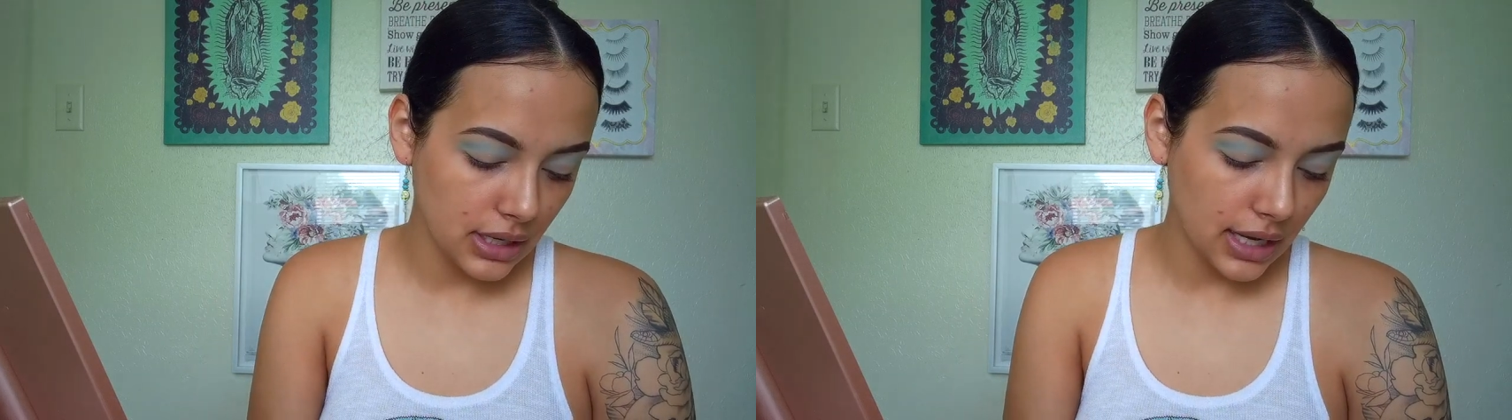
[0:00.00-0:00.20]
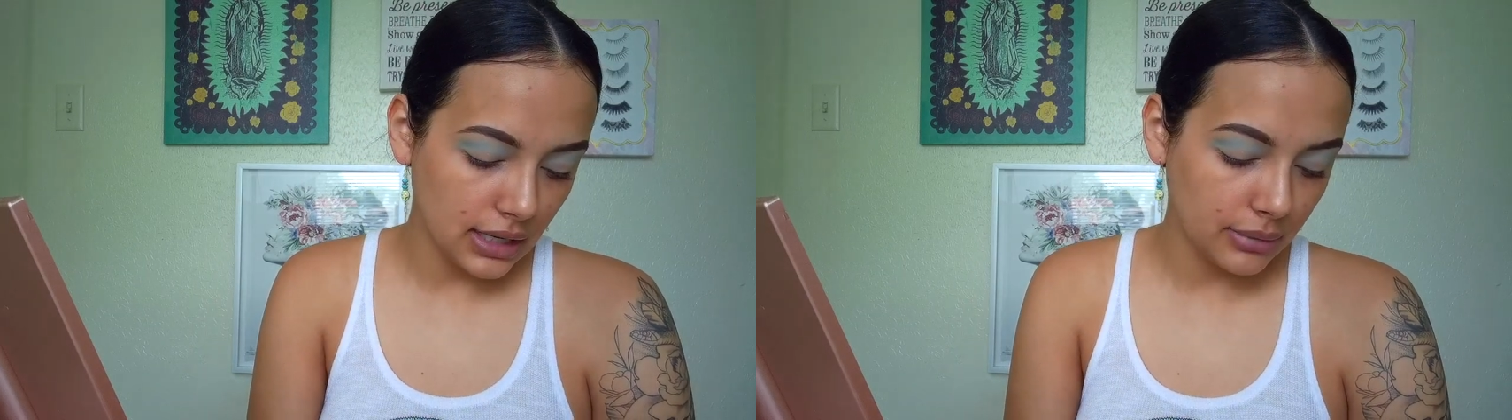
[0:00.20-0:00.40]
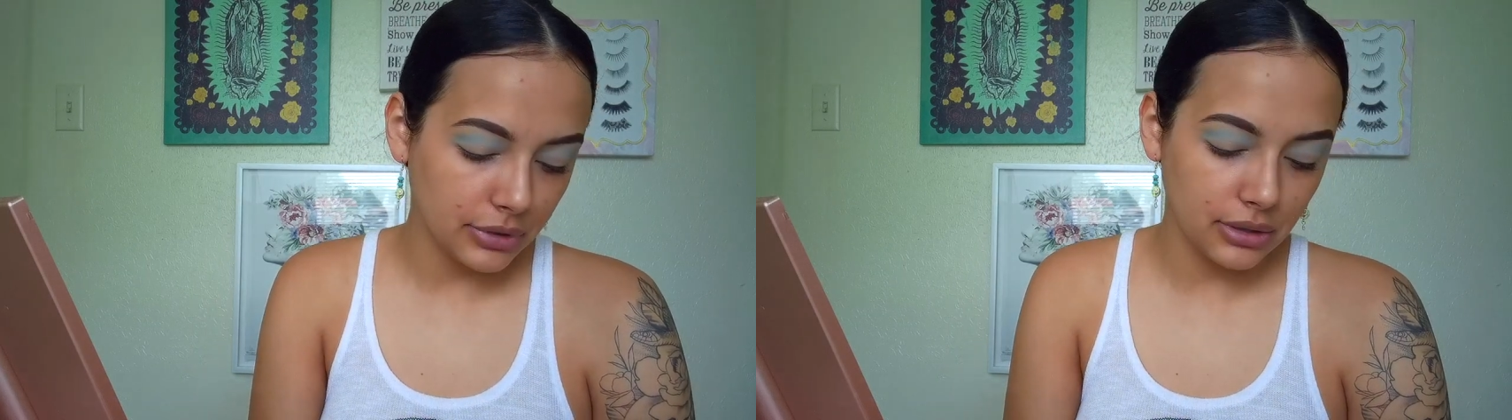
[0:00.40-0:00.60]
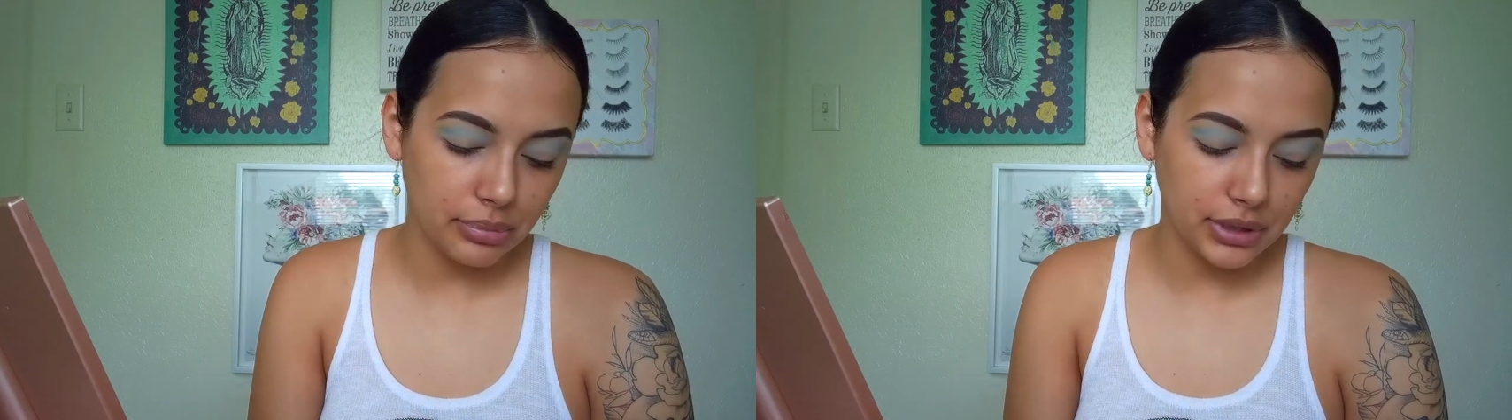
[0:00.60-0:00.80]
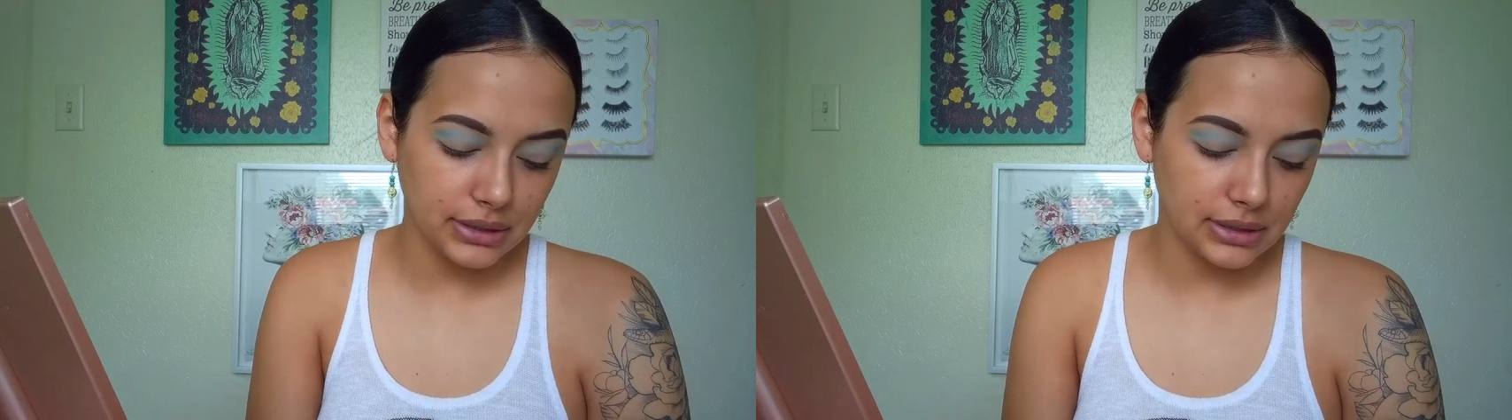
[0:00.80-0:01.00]
and I'm going to
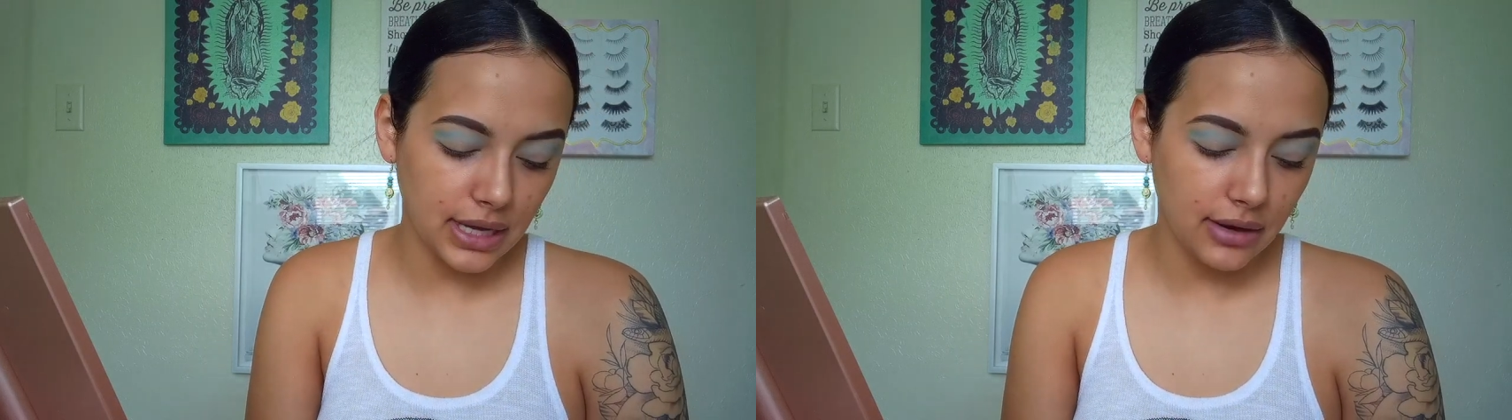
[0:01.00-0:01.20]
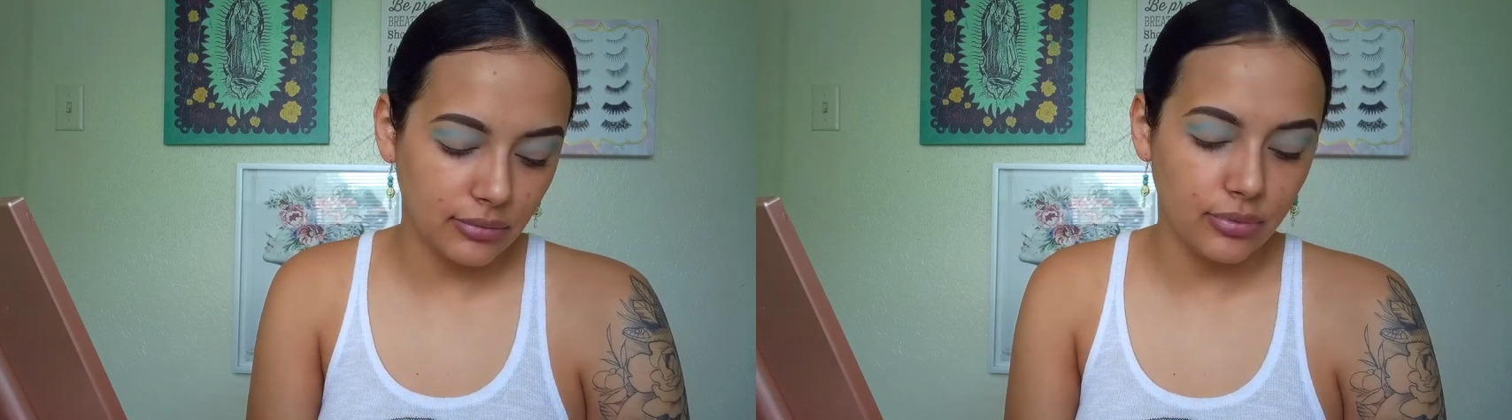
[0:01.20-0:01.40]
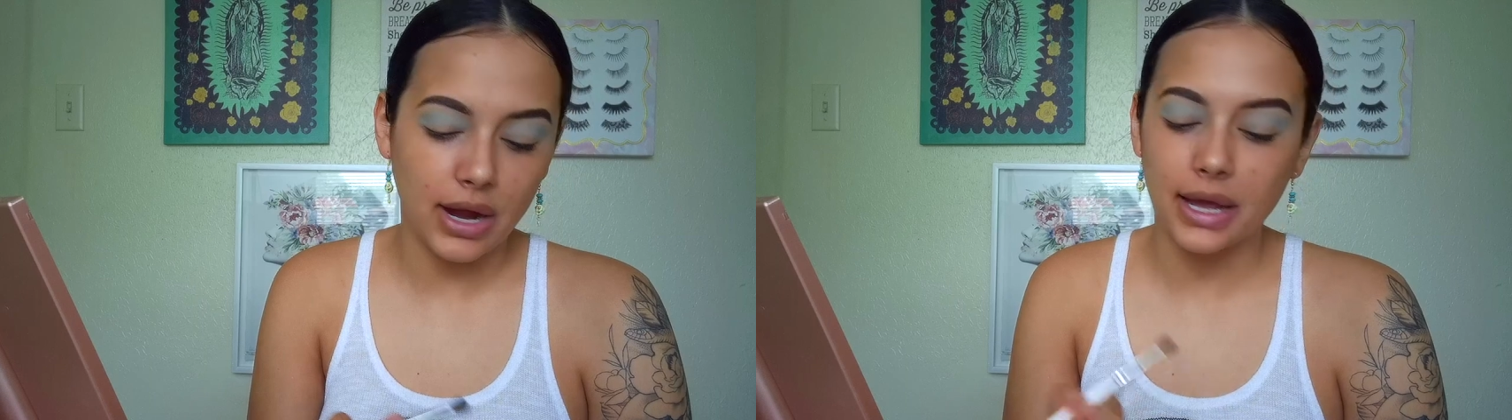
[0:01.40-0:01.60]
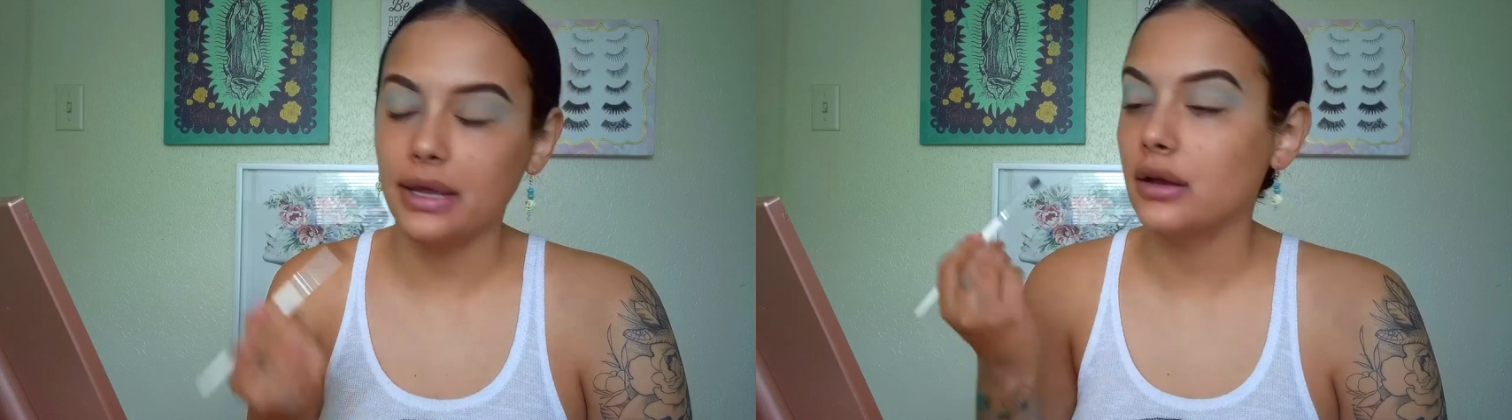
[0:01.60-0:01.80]
place that right